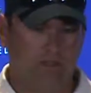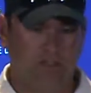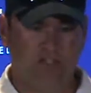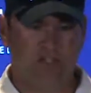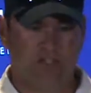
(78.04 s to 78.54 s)

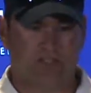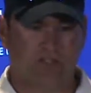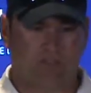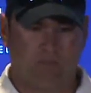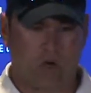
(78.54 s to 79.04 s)
Not just a
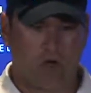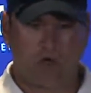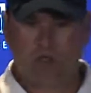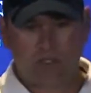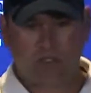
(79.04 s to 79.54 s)

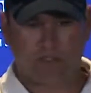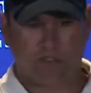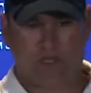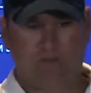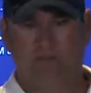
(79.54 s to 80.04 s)
spark,
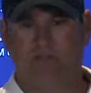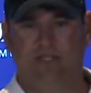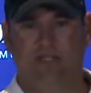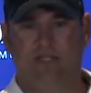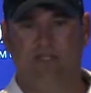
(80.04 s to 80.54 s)
because
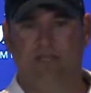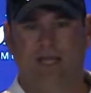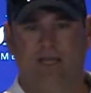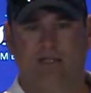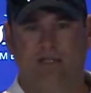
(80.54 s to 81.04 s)
obviously he did
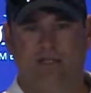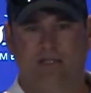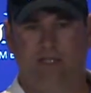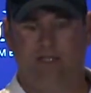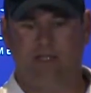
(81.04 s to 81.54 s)
that.
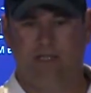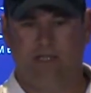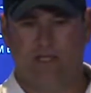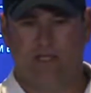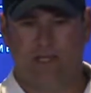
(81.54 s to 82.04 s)
He
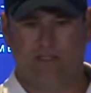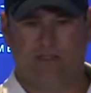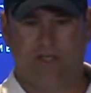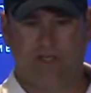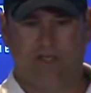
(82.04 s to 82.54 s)
had a
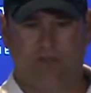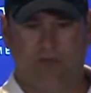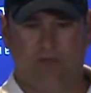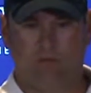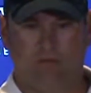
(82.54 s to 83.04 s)
little edge to
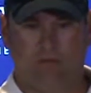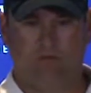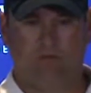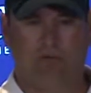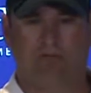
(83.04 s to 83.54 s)
him. I thought
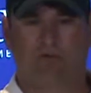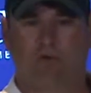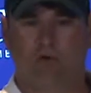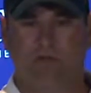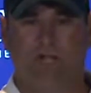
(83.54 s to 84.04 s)
when plays
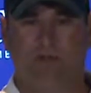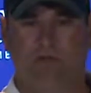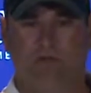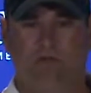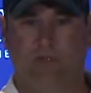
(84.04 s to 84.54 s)
broke
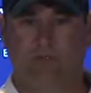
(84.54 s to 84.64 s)
down, he